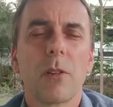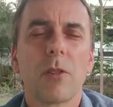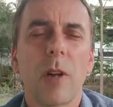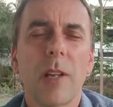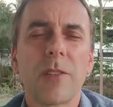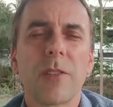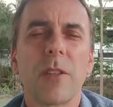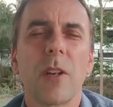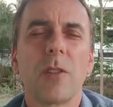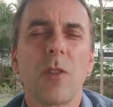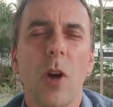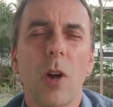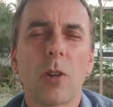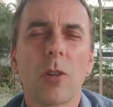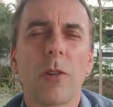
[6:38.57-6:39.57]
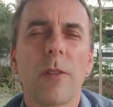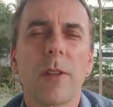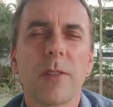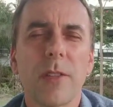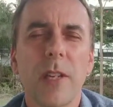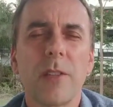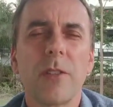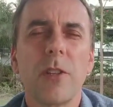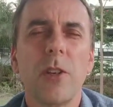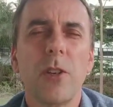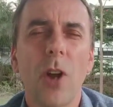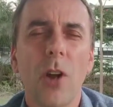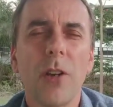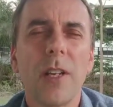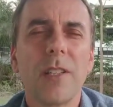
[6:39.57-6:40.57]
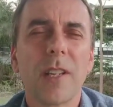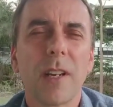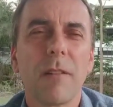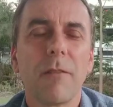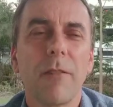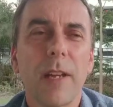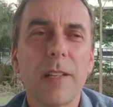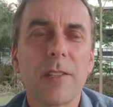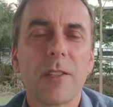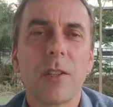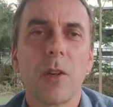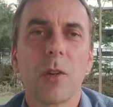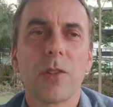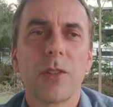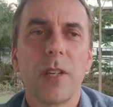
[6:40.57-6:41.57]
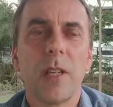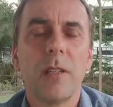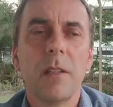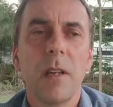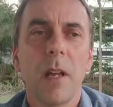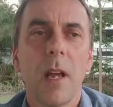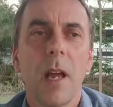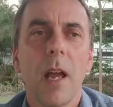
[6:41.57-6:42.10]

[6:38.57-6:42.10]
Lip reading: trust in a doctrine that says that you don't need to confess your sin.